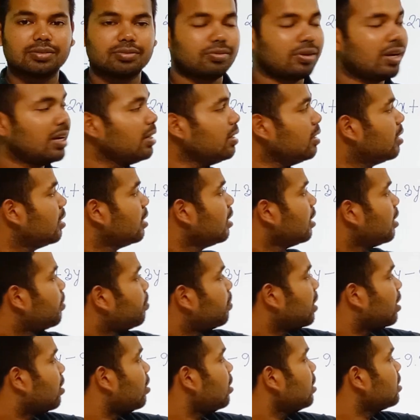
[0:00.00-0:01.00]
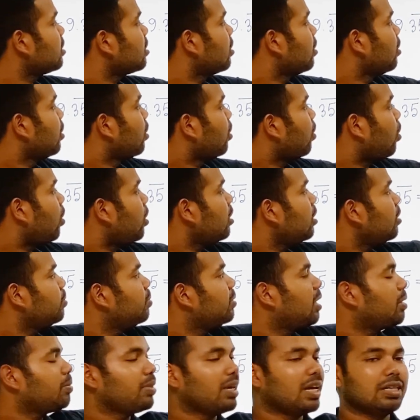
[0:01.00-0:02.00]
Fine, because all of
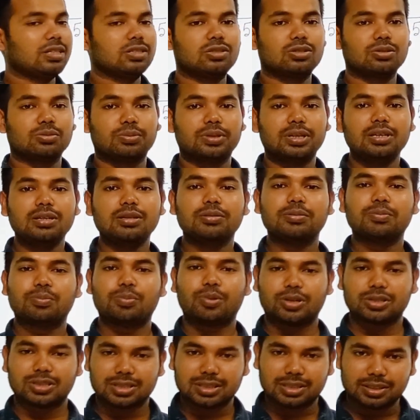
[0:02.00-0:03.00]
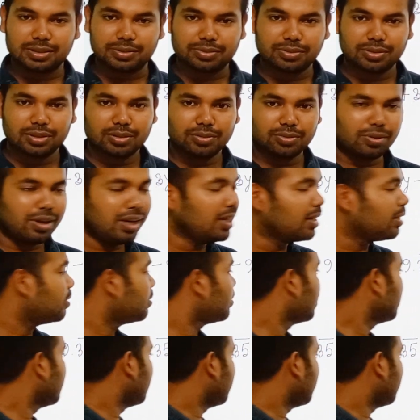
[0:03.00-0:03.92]
them has to be positive. Fine.